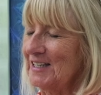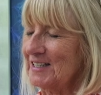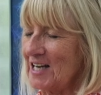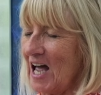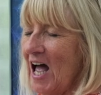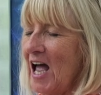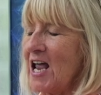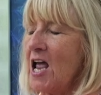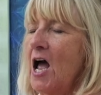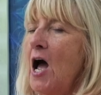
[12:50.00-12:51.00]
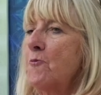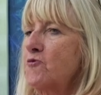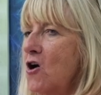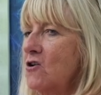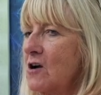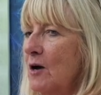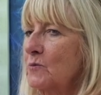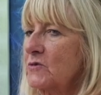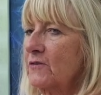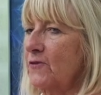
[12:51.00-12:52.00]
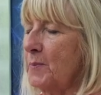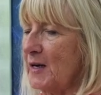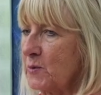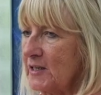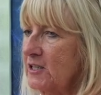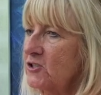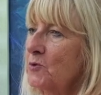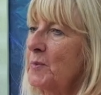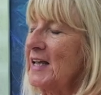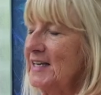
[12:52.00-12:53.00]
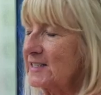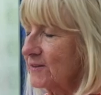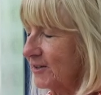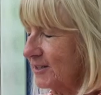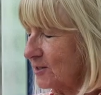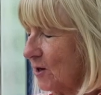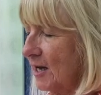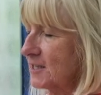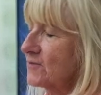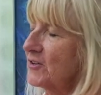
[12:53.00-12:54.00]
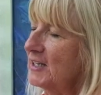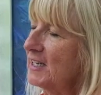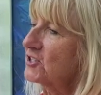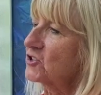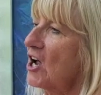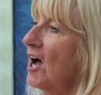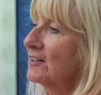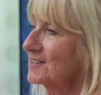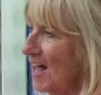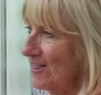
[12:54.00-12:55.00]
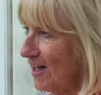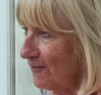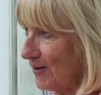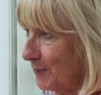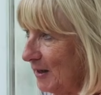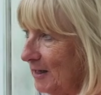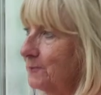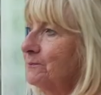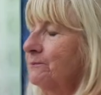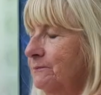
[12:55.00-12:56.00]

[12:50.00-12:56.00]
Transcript: in the day, programs for bedwetting should be individualised for each child and their family. Yeah.